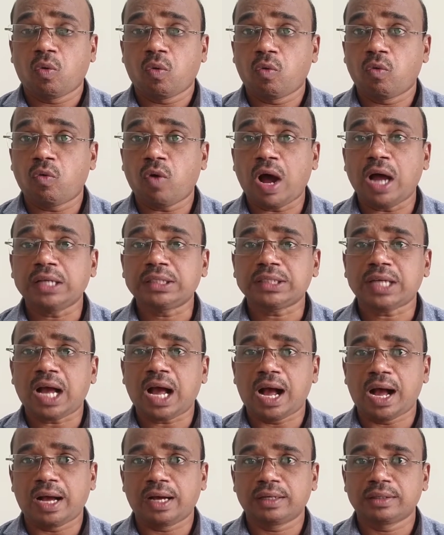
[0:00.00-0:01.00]
what
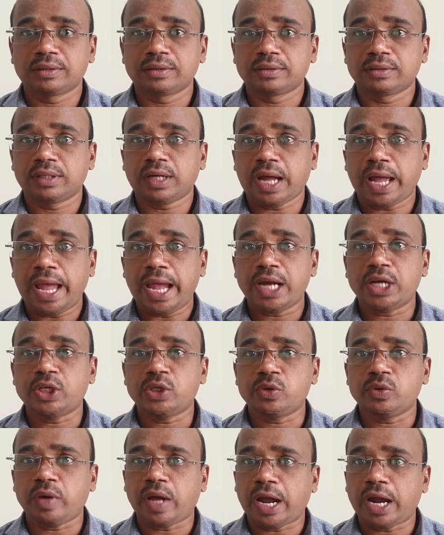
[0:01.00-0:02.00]
are the
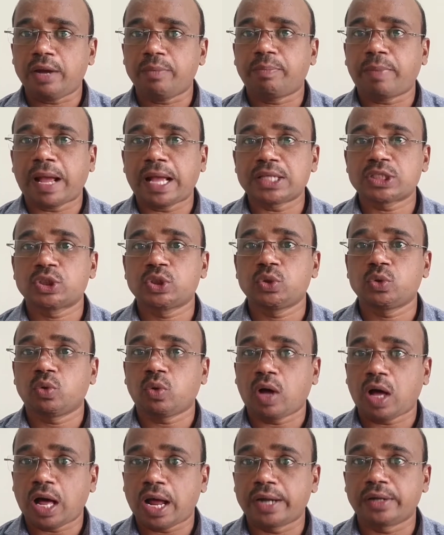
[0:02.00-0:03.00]
active and
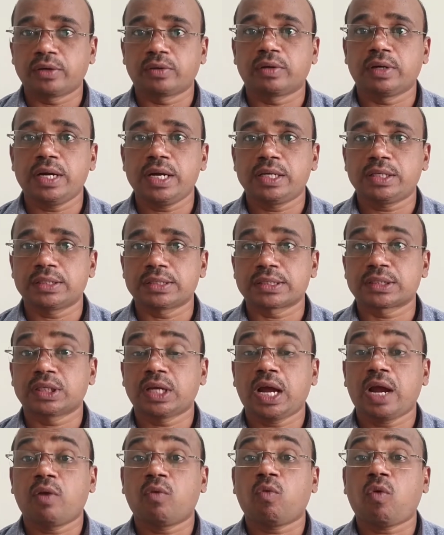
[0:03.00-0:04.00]
passive
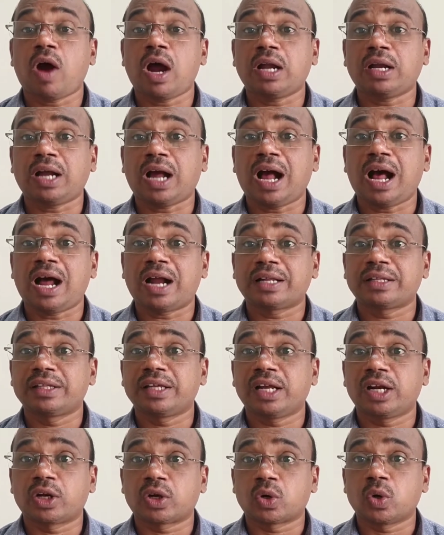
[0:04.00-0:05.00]
articulators and what are
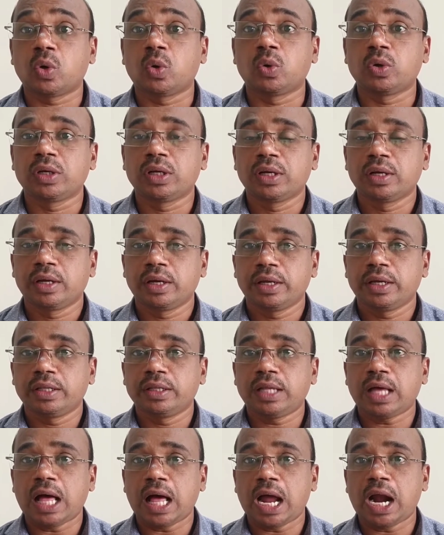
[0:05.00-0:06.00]
their role
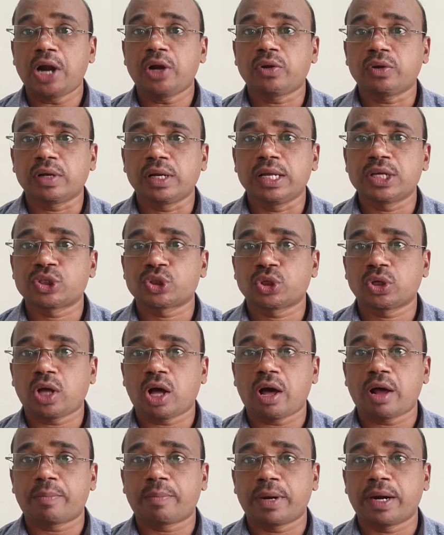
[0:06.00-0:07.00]
in the articulation
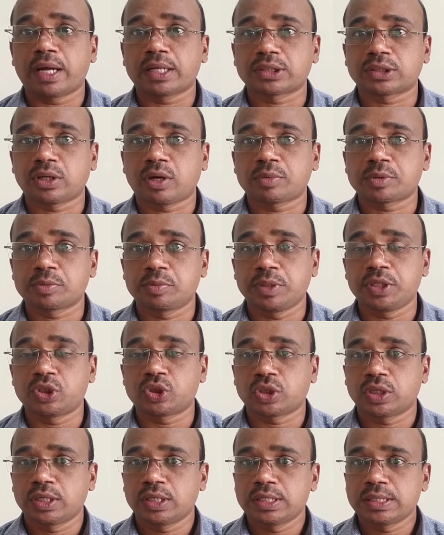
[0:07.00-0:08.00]
or production of
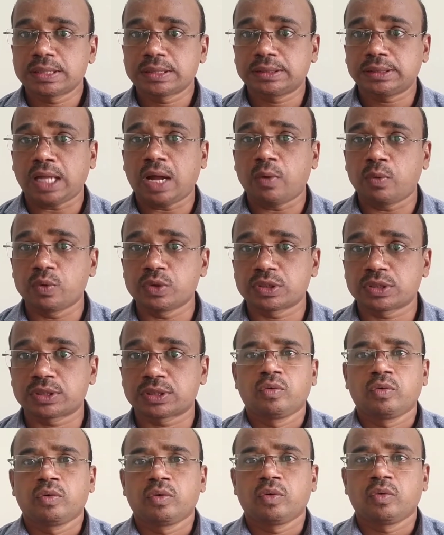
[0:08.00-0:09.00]
speech
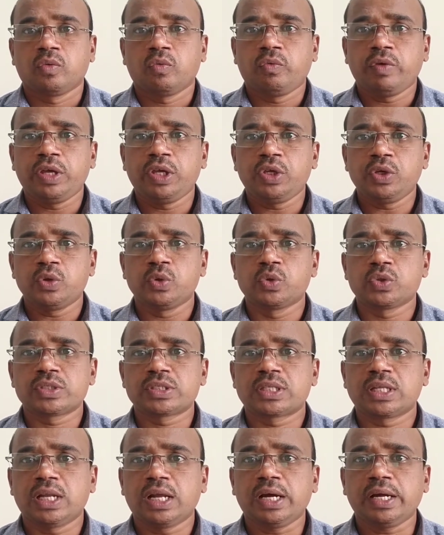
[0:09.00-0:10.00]
sounds. We
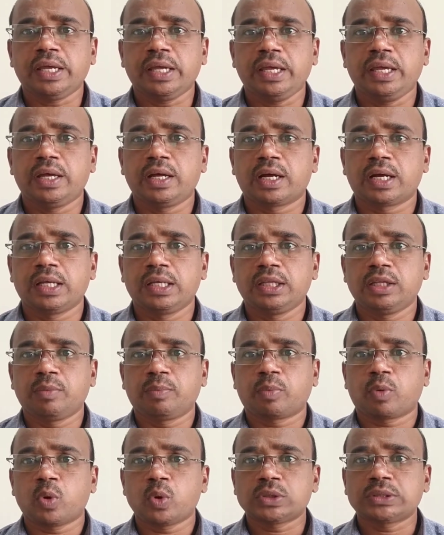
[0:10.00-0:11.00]
use the lung ear in
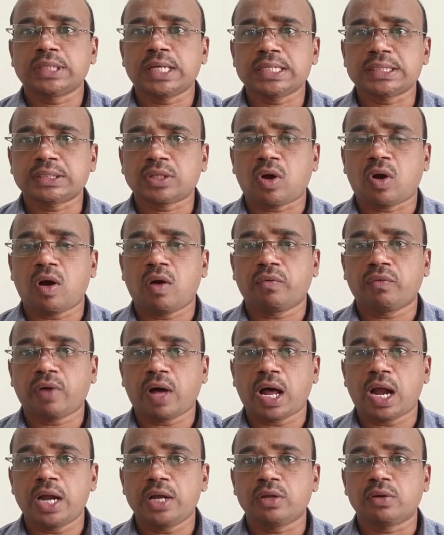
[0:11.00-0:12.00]
the process of
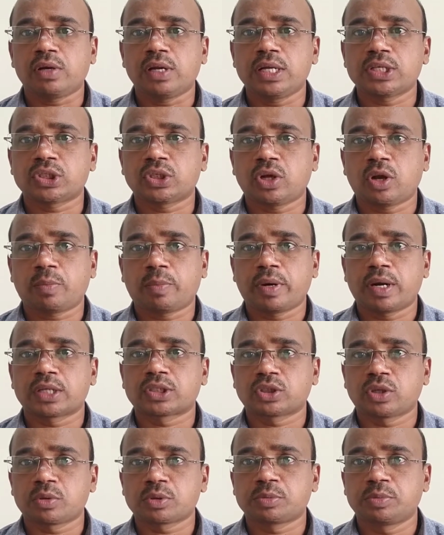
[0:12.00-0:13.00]
articulation or
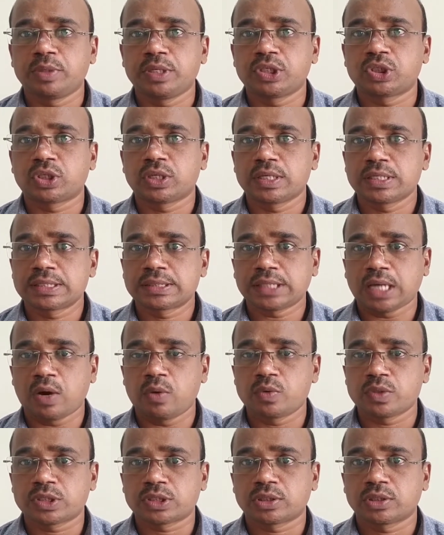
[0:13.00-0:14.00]
production of speech
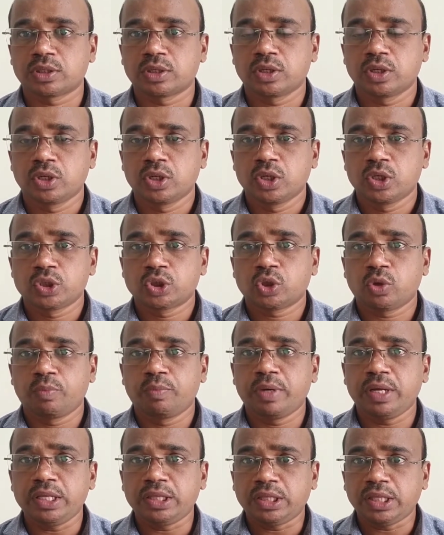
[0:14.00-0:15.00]
sounds.
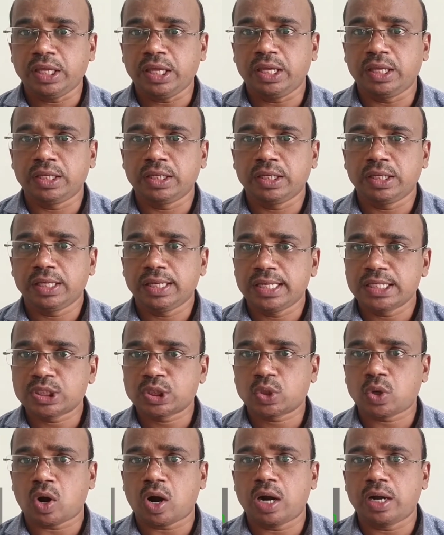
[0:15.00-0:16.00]
So breathe in
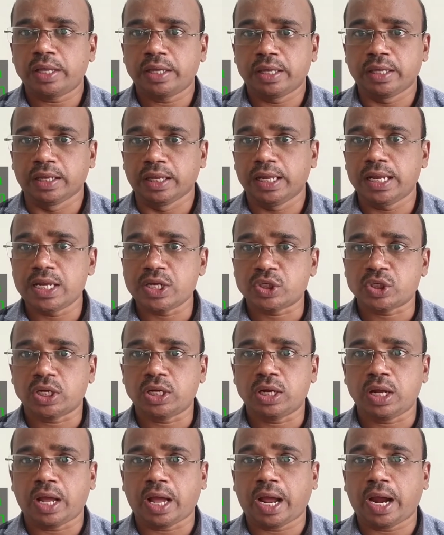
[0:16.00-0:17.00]
is called
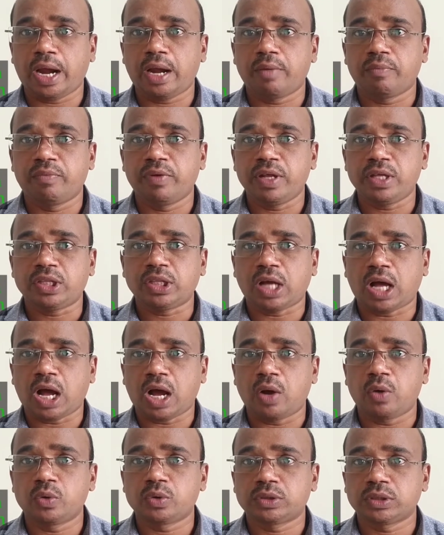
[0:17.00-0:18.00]
inhalation and breathe
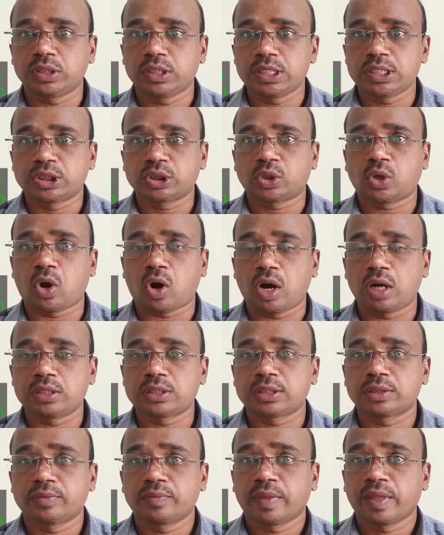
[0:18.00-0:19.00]
out is
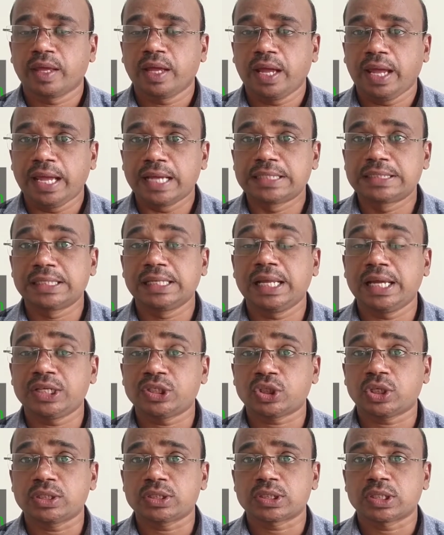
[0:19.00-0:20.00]
called
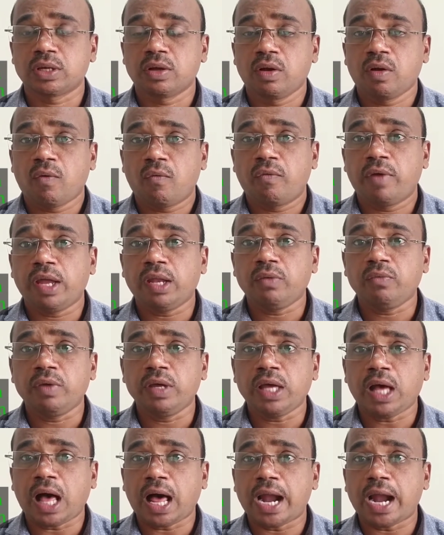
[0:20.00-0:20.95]
exhalations. When we